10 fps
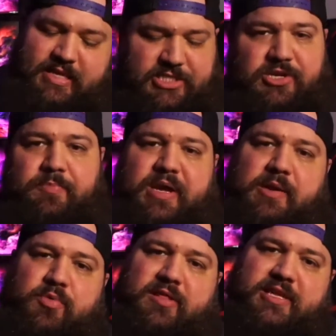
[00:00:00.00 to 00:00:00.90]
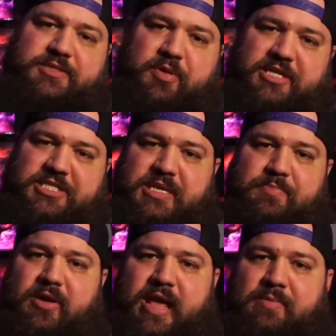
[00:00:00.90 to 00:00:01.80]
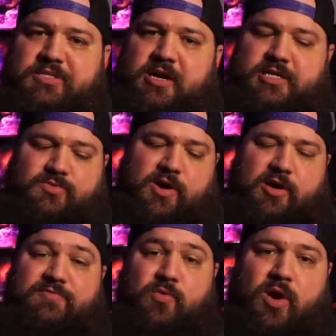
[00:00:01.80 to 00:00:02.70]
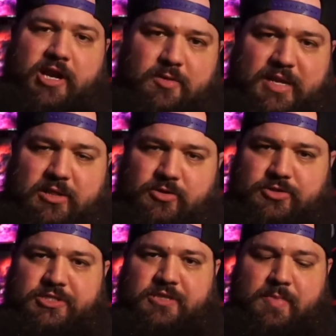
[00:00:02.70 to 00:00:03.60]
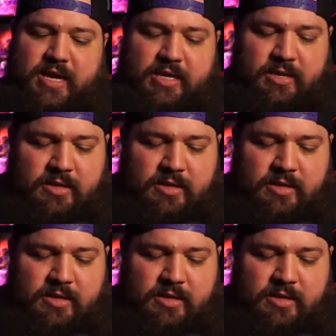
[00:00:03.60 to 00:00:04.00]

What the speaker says: you can pick up one of these pretty cheap on Amazon as well if you wanted to be closer to the mic